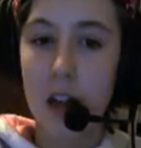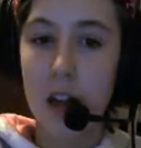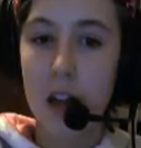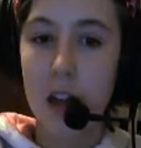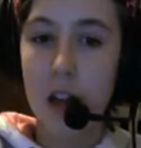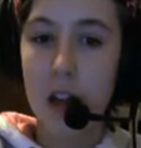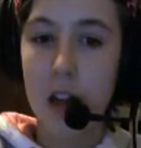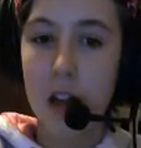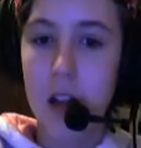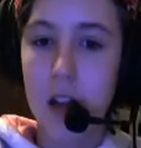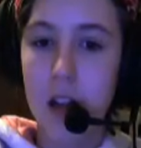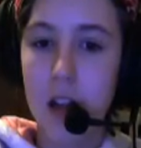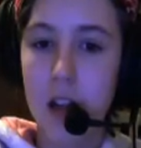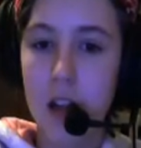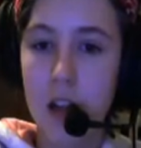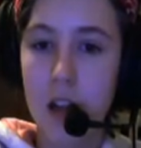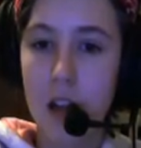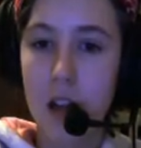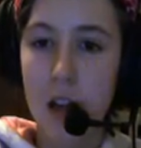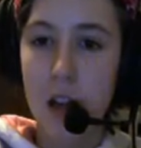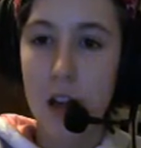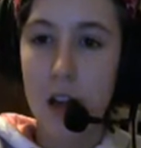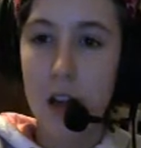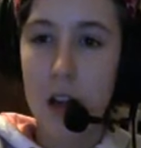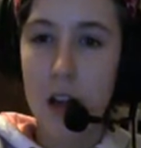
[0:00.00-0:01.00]

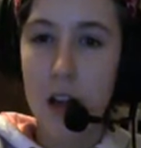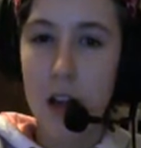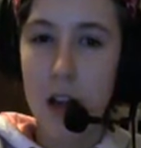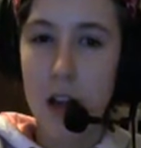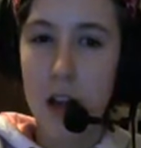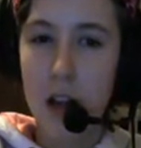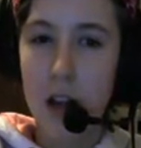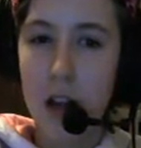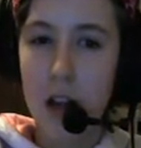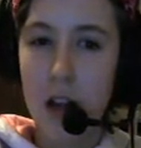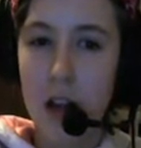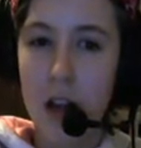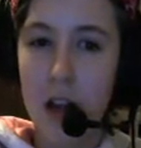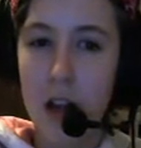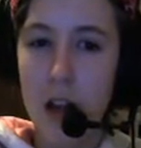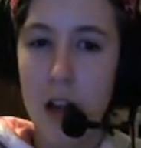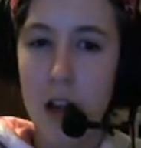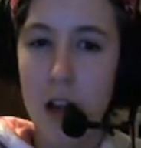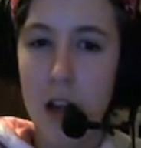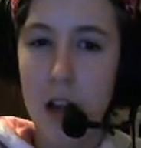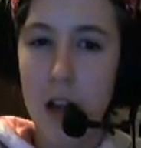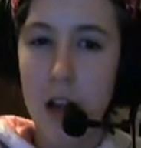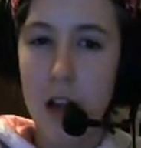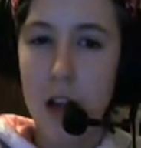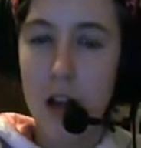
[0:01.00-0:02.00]

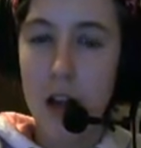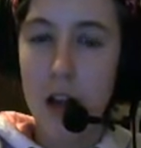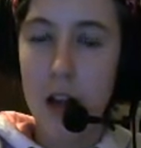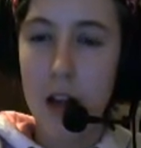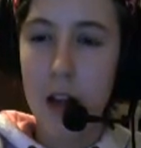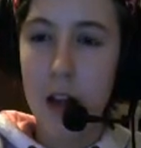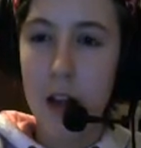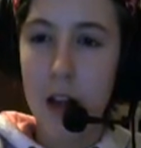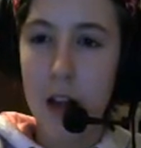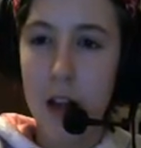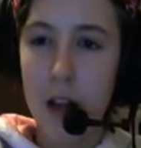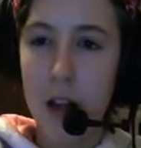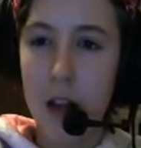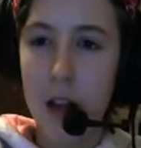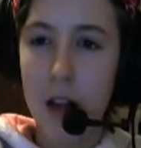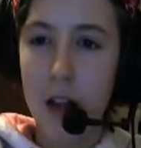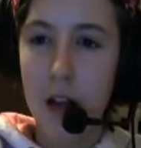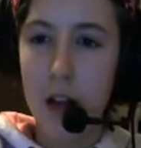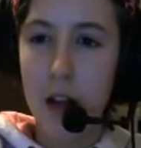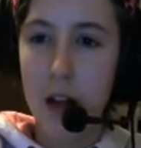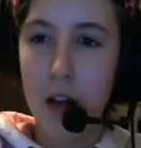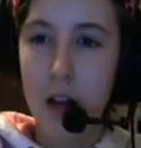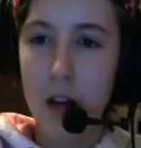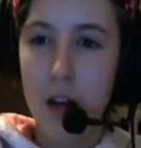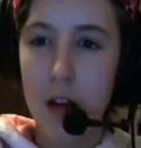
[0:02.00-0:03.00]

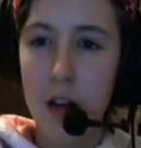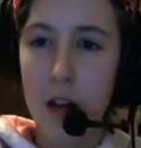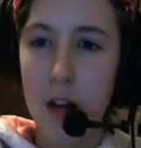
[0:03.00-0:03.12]
[no speech]